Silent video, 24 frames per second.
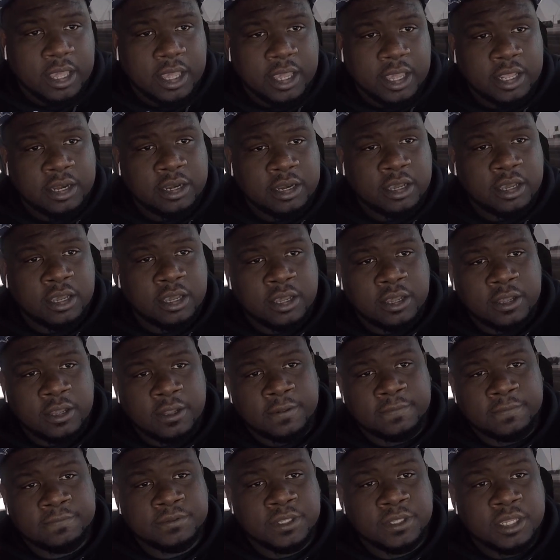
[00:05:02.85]
And
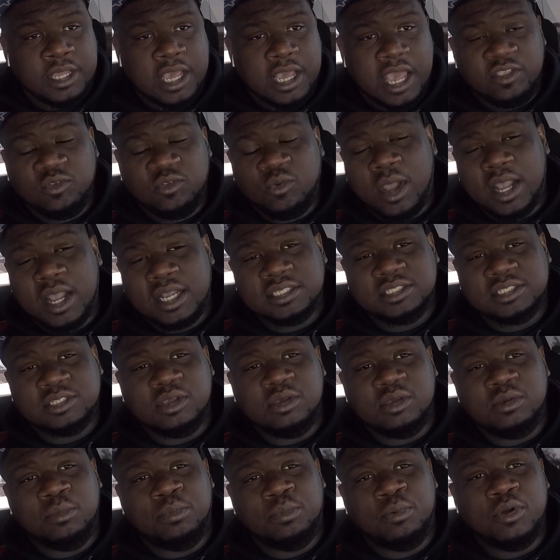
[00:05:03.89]
that's why it's so
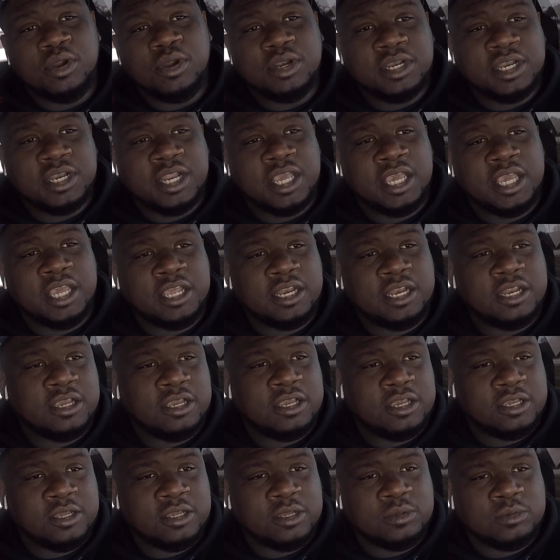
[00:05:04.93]
important that
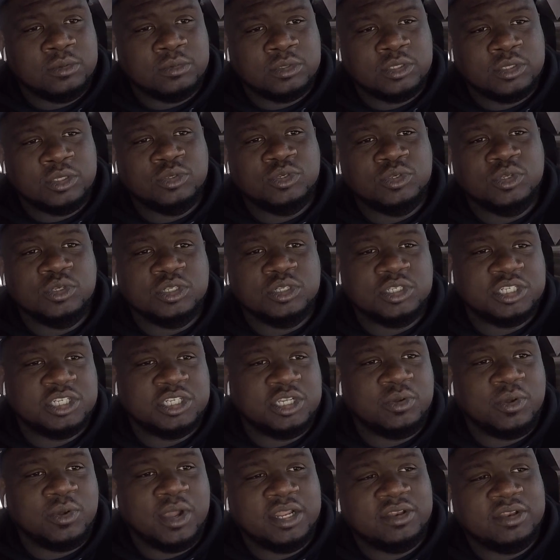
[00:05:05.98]
you do this
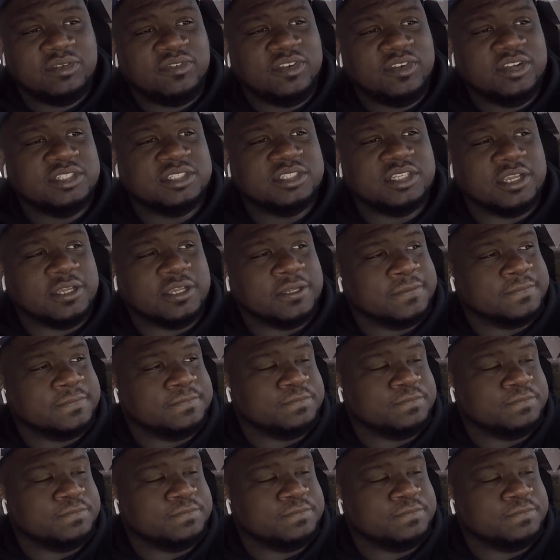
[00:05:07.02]
shit right the first time.